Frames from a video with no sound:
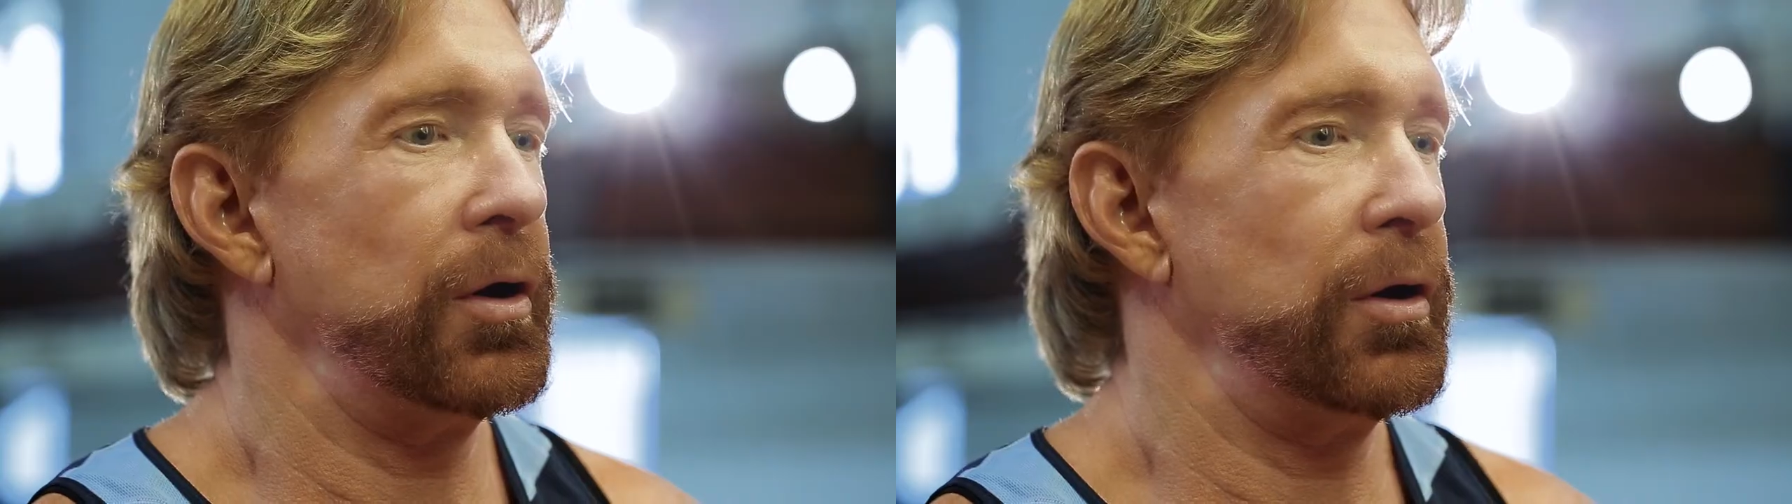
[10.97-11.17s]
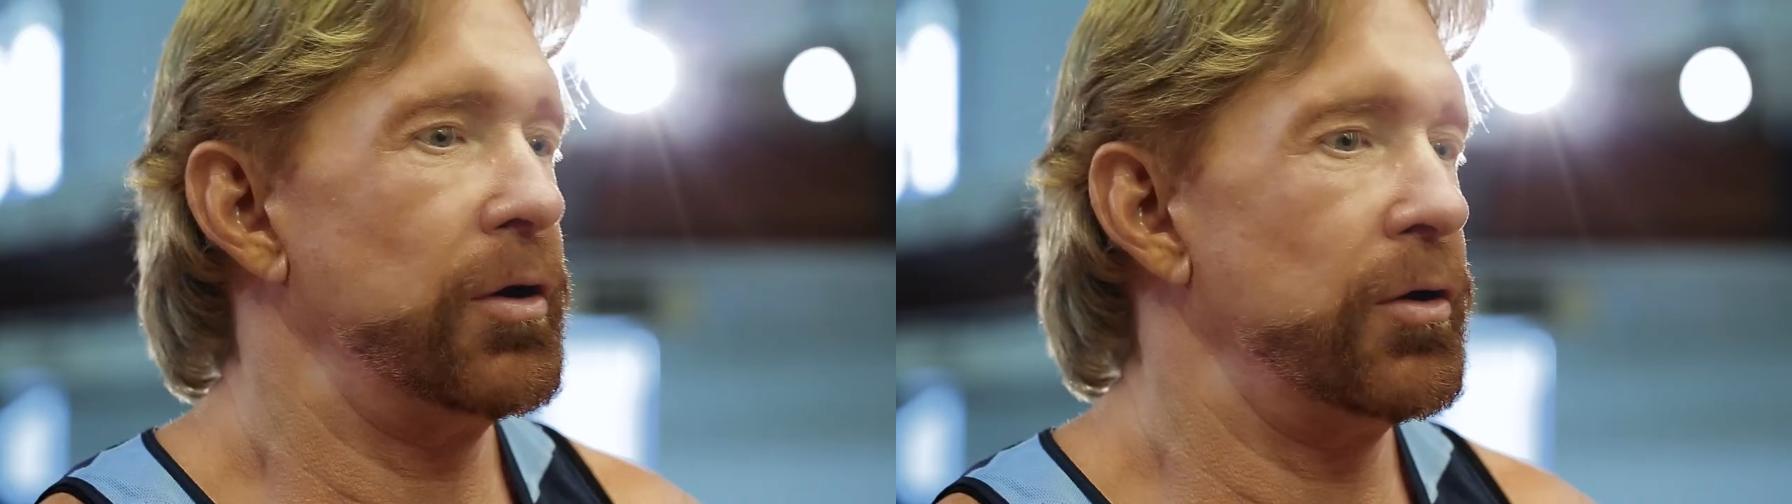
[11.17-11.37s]

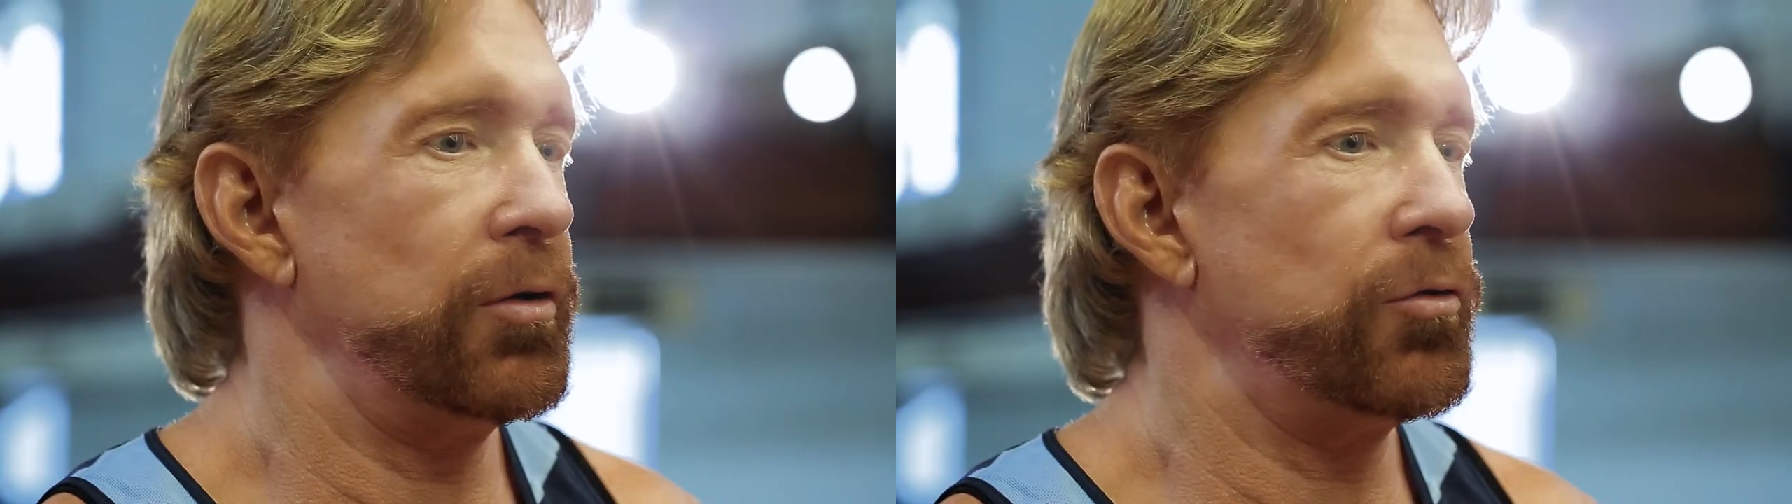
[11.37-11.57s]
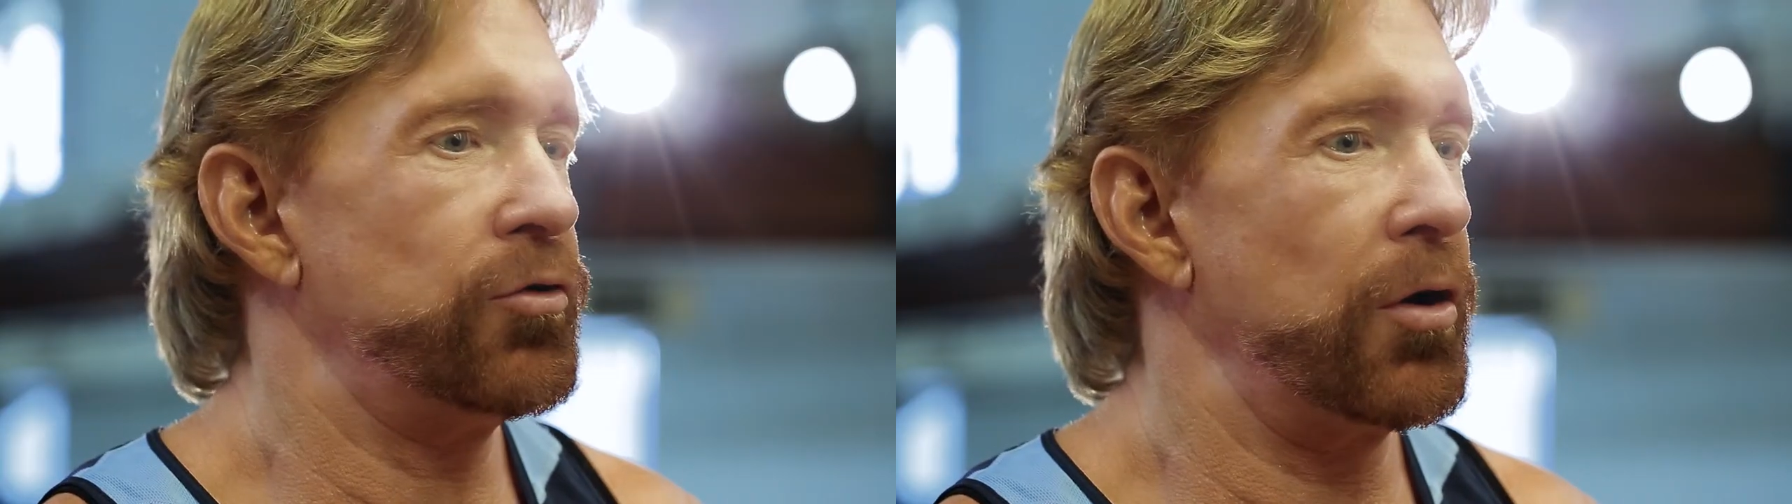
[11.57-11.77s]
And
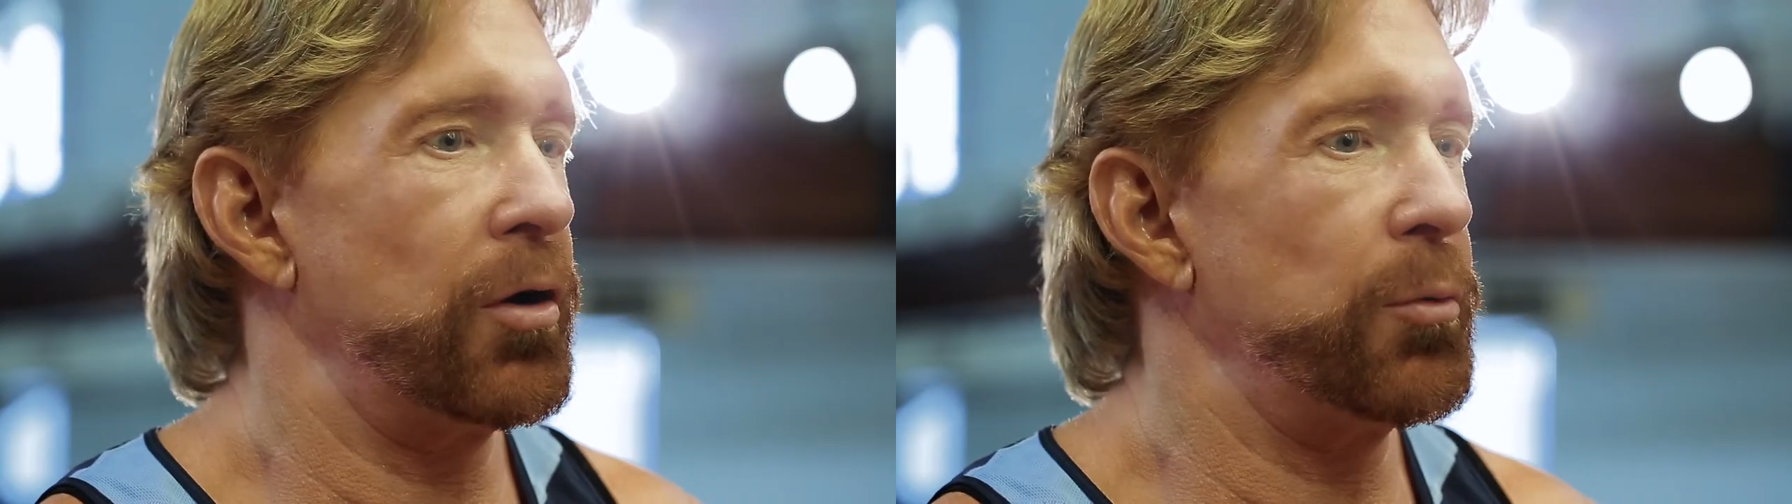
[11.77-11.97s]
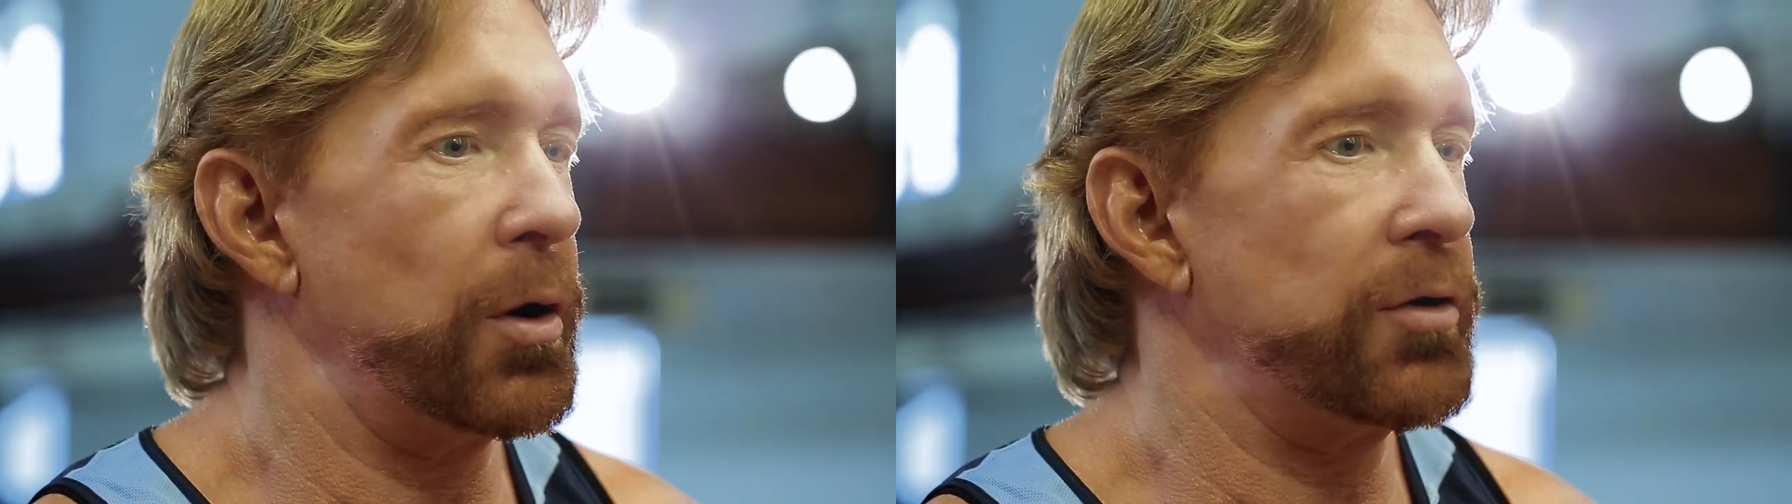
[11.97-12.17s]
in
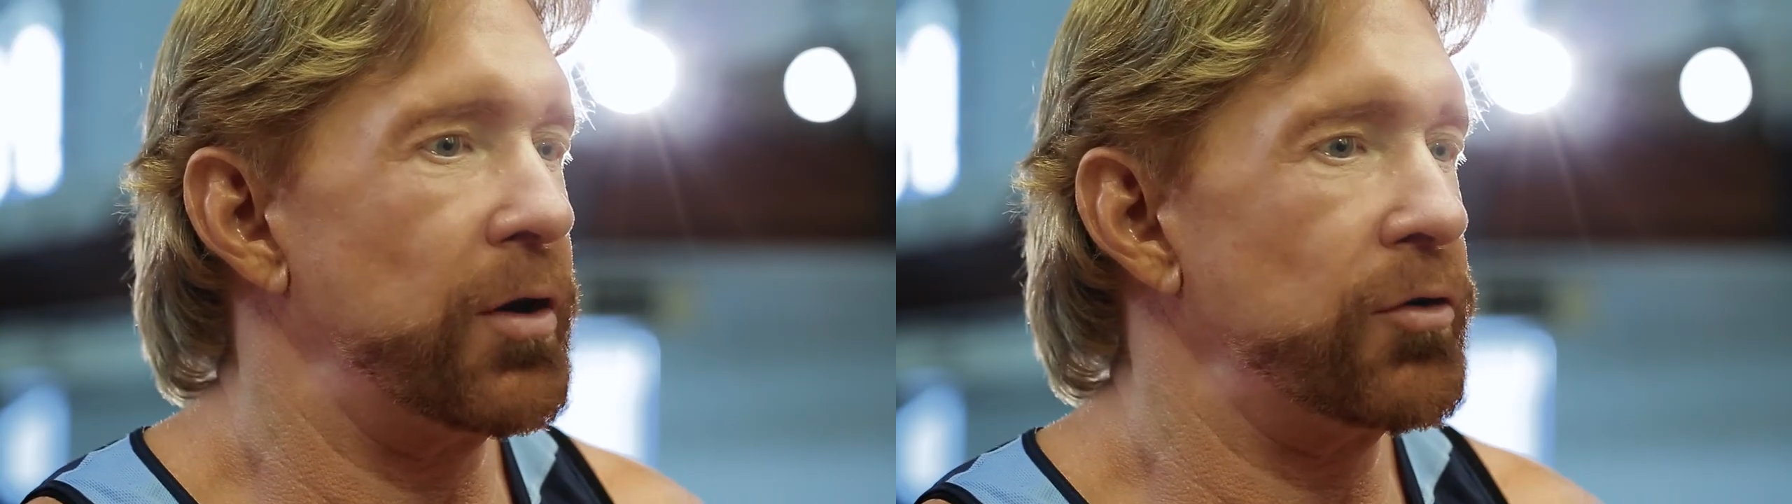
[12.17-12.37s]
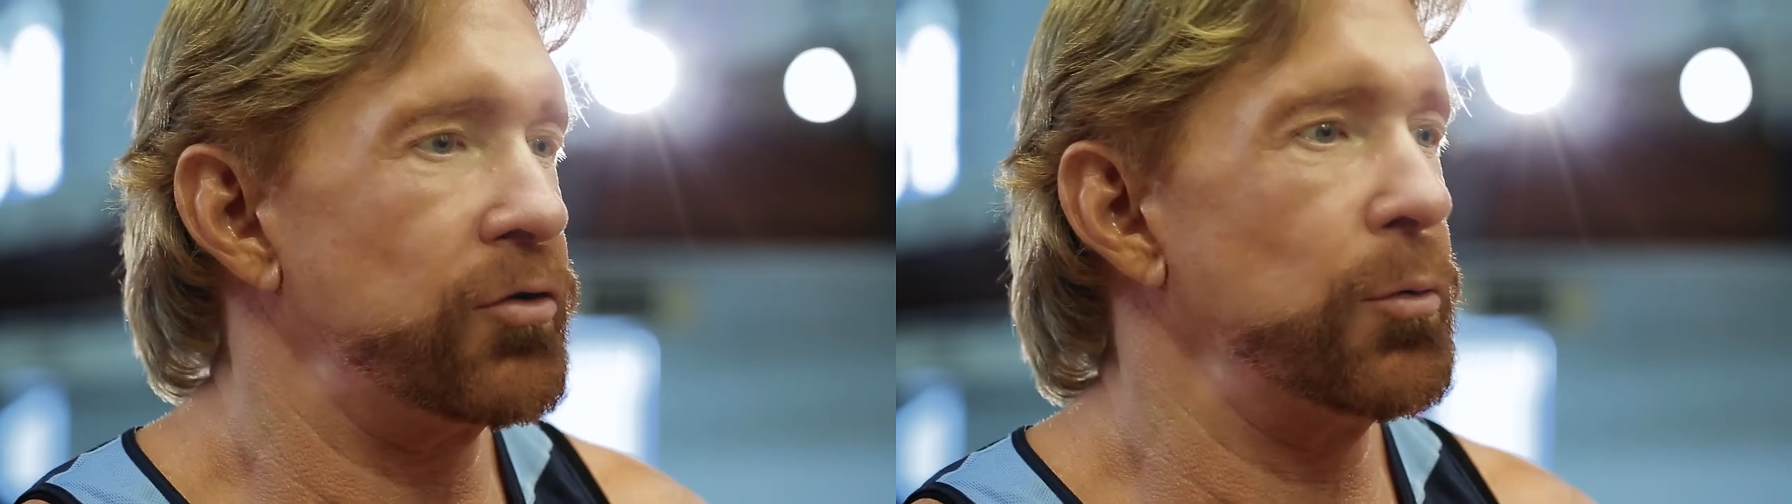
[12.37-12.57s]
sharing my
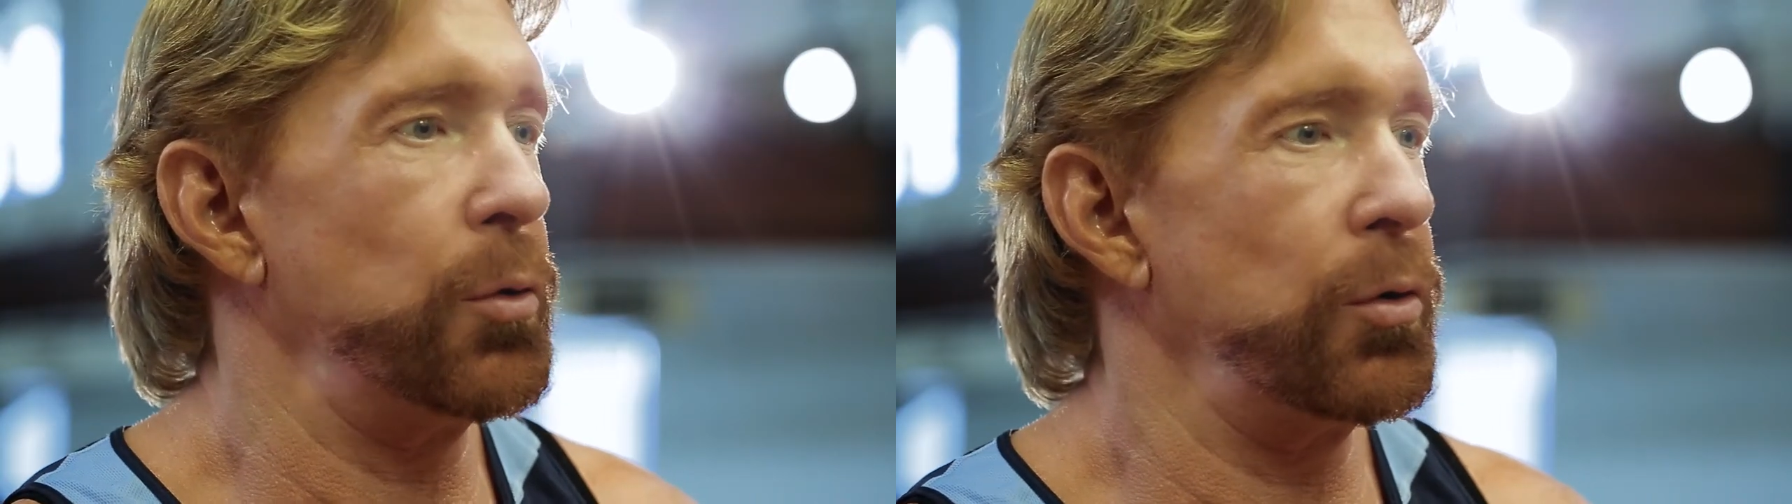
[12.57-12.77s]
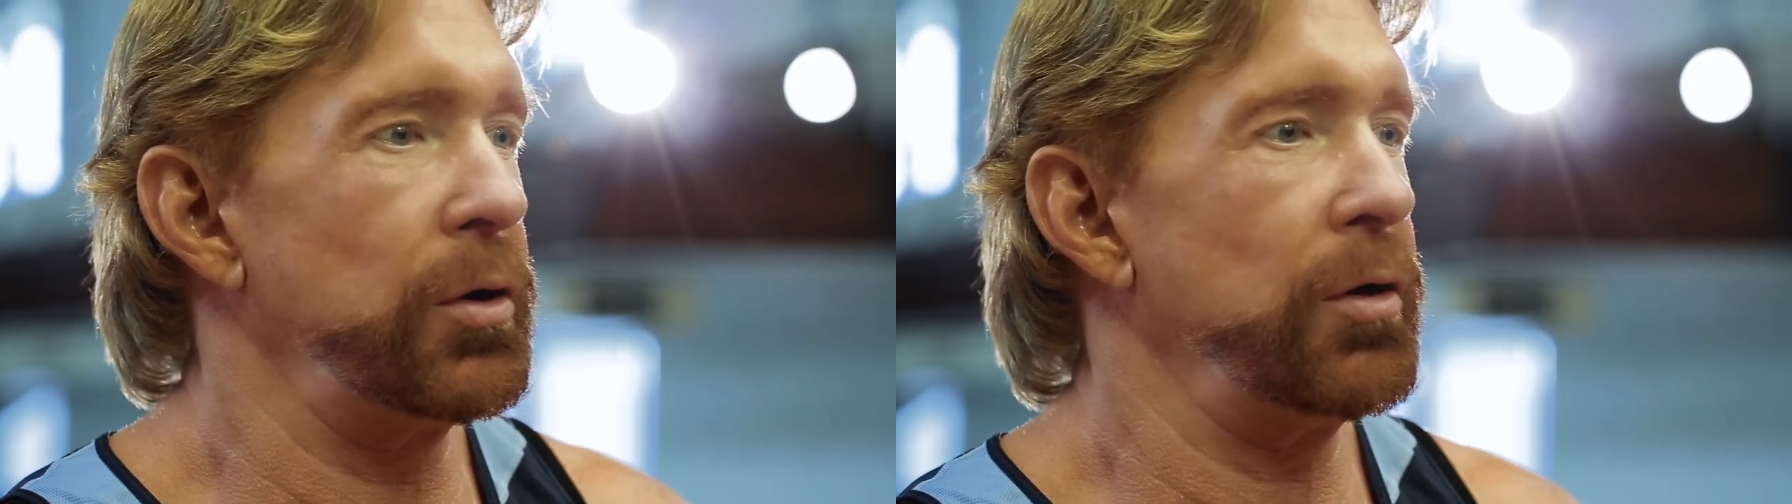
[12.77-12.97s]

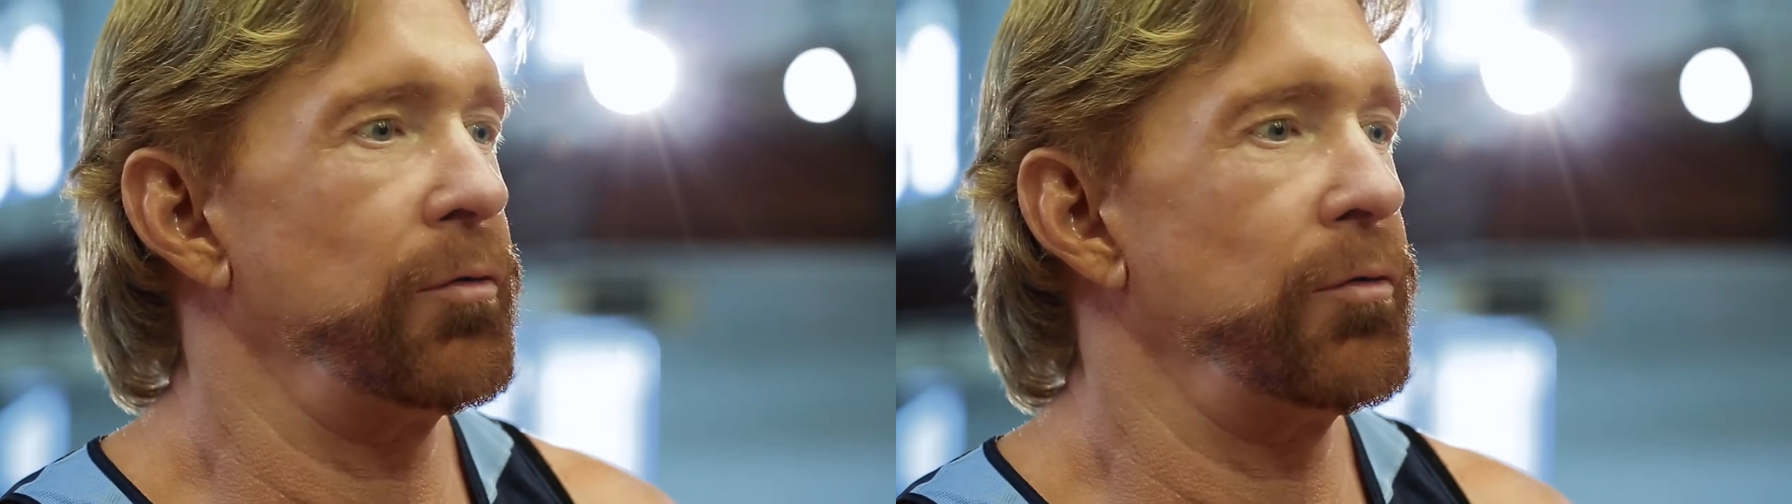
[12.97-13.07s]
testimony